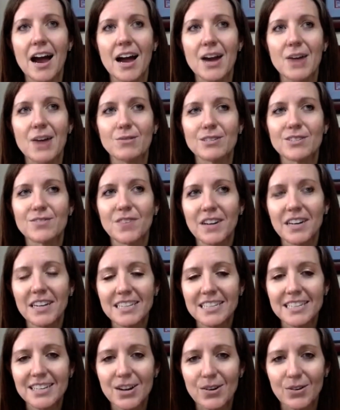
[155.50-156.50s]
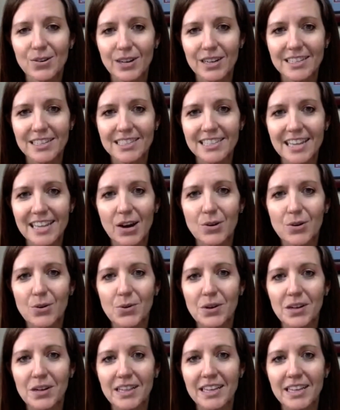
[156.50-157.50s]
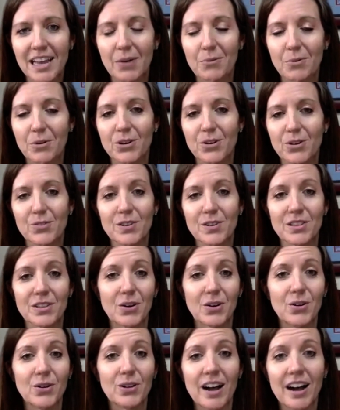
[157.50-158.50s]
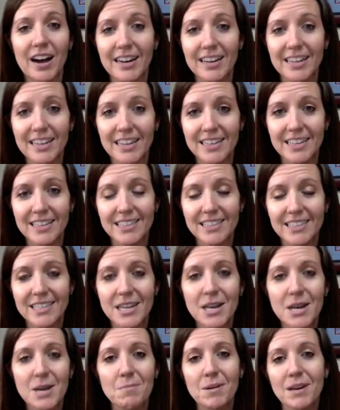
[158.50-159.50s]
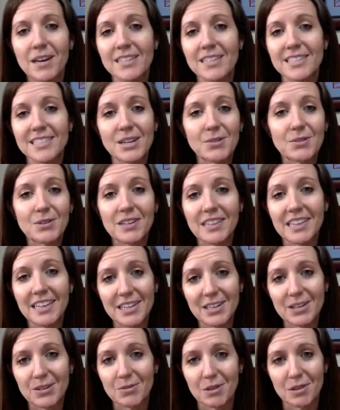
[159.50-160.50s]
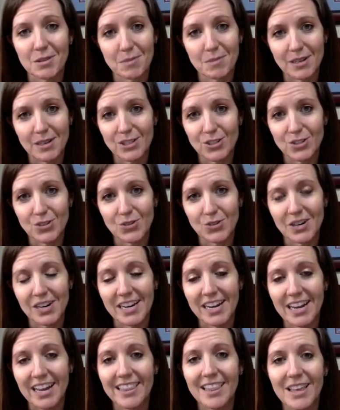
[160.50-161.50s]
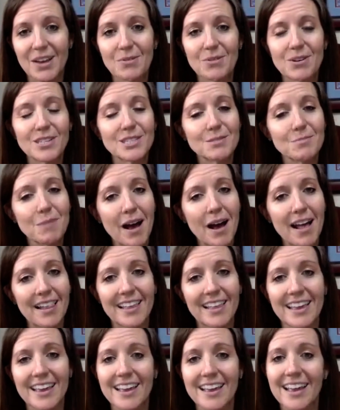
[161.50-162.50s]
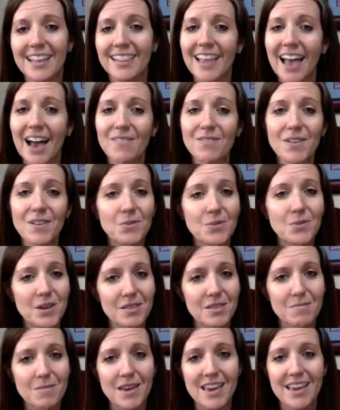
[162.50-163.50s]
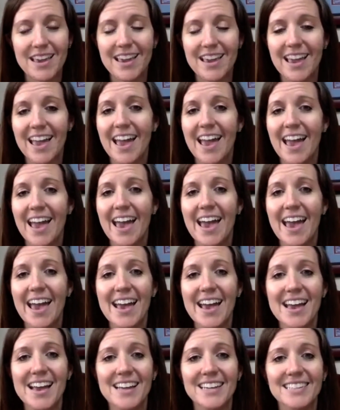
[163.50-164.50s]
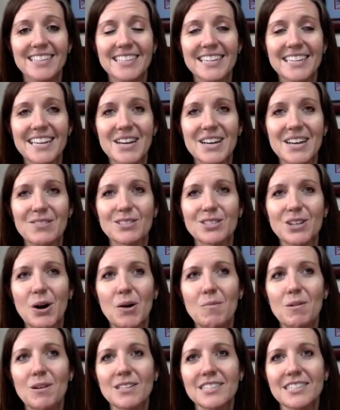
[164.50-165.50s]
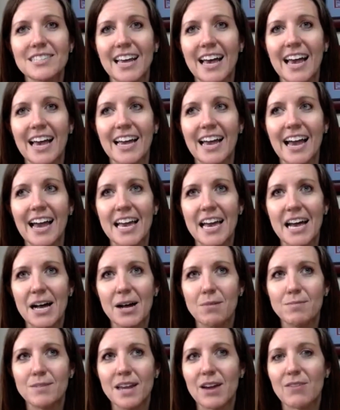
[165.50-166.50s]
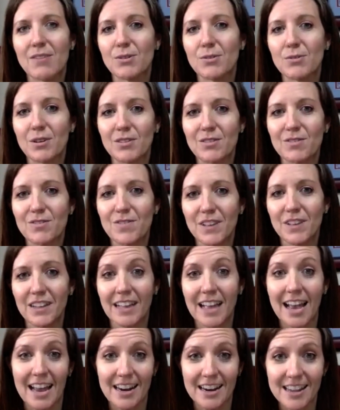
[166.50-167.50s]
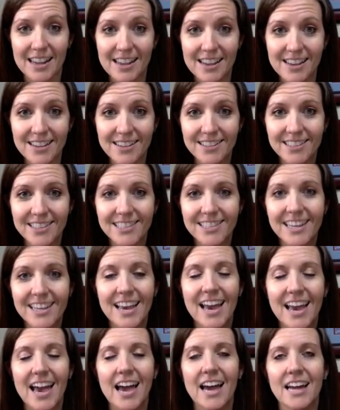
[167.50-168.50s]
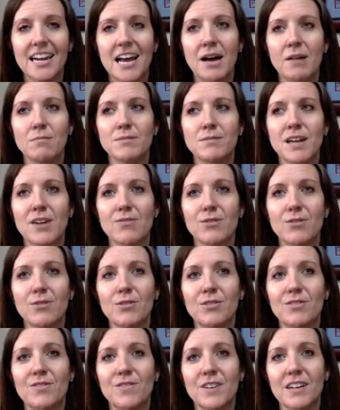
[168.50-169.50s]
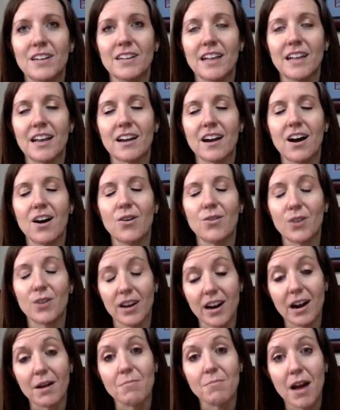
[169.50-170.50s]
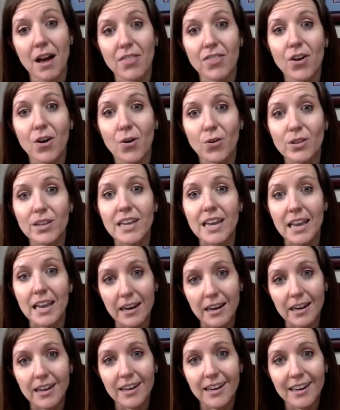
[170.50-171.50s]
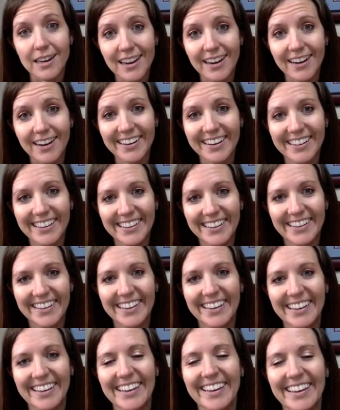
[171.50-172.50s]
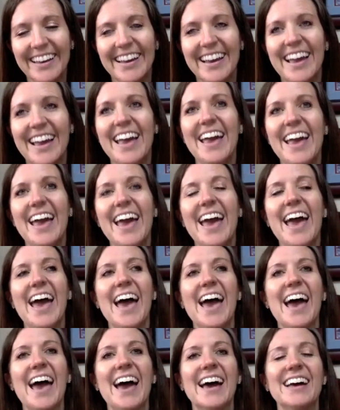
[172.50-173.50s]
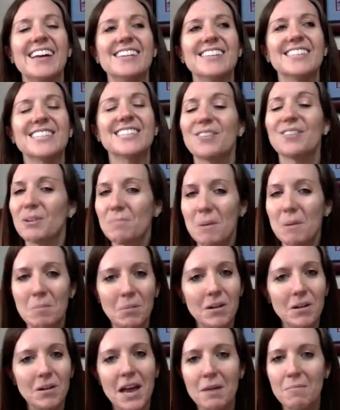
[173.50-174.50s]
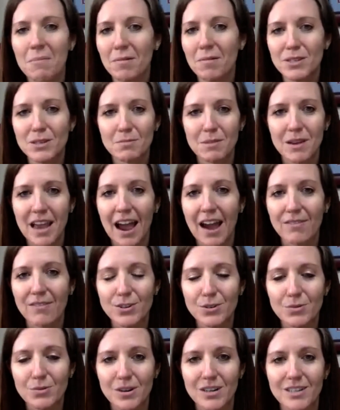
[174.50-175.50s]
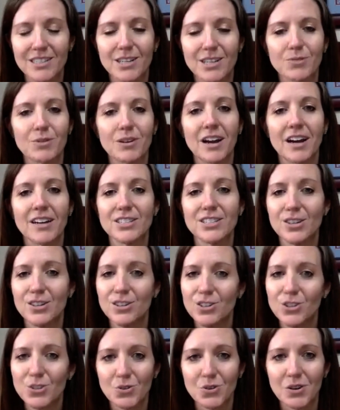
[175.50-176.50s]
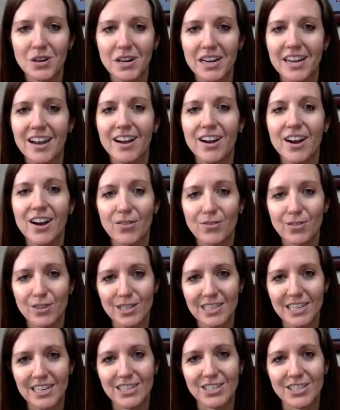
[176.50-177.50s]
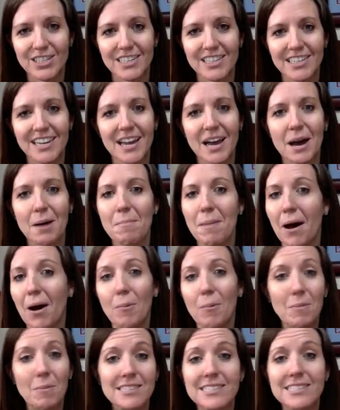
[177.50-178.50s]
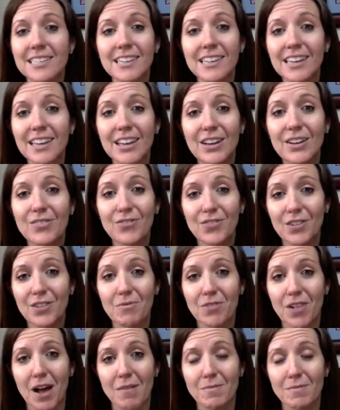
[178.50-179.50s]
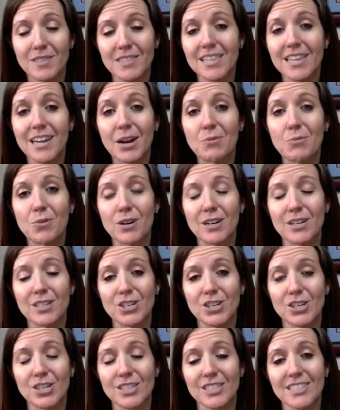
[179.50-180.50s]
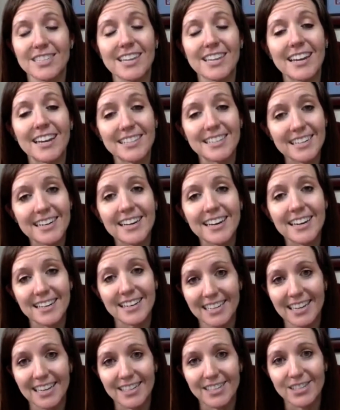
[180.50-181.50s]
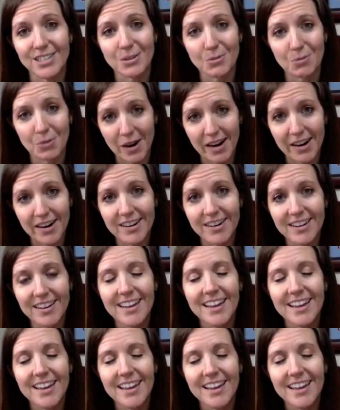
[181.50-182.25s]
it was funny to notice how quickly I won over the whole audience because they related with my story and they were smiling and laughing with me. And it was almost like I helped everyone feel at ease and helped everyone feel like, oh, good, I'm not the only idiot here. And several people came up to me afterwards, and we got to enjoy a conversation about my silly flip flops that I wore to church that I didn't intend to wear.